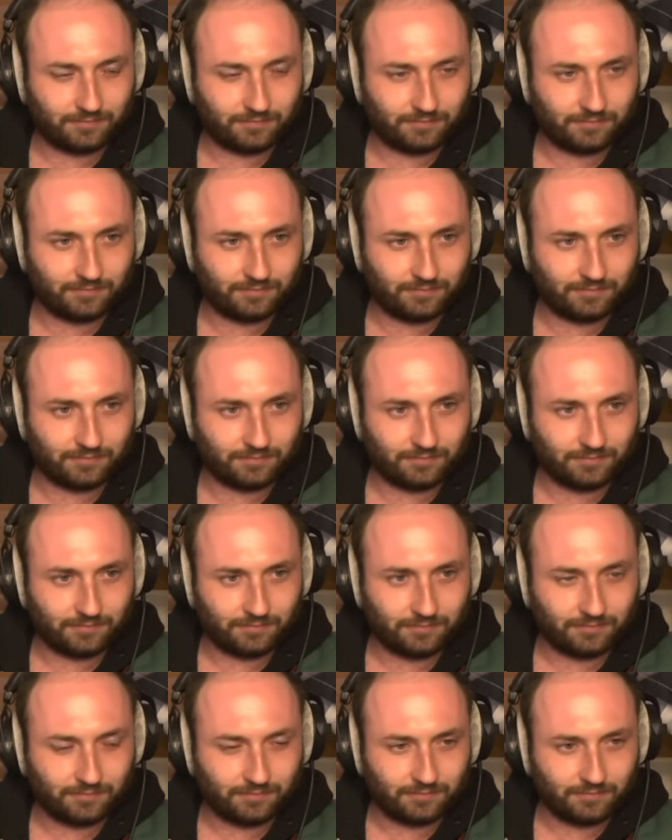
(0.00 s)

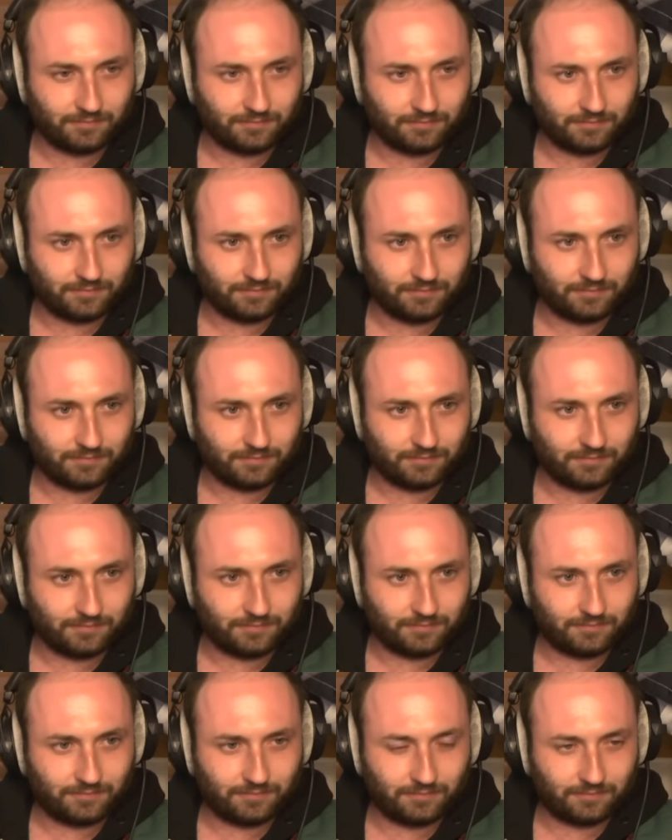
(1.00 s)

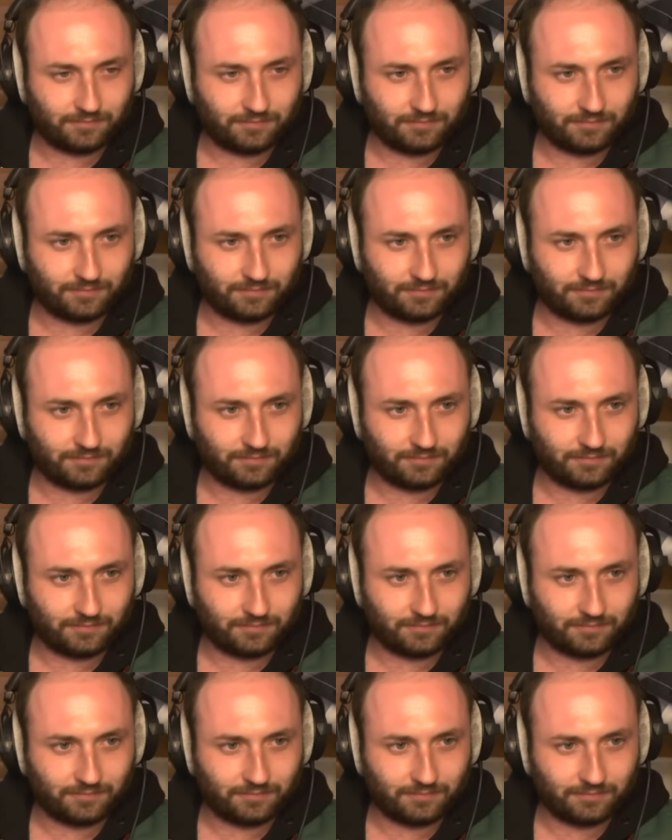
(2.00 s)

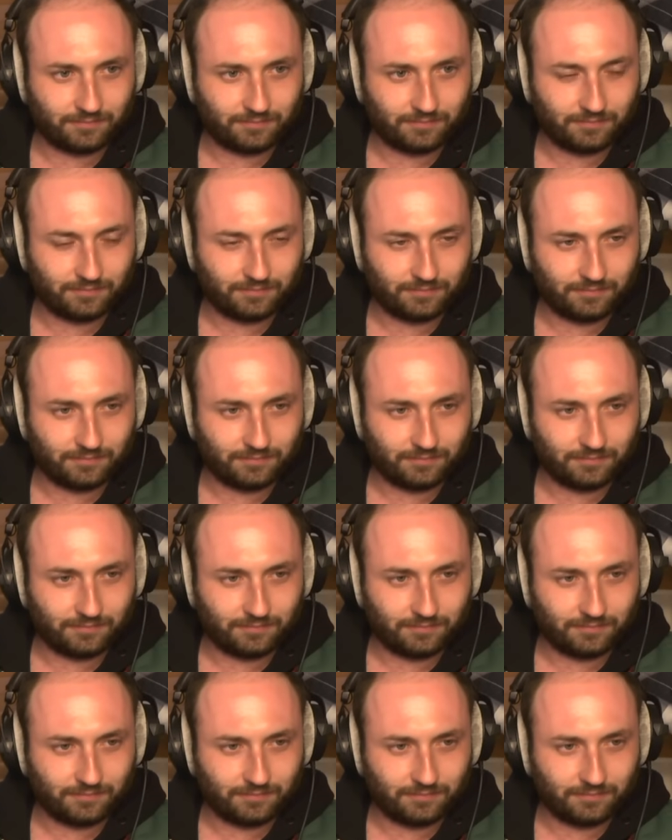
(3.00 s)
[no speech]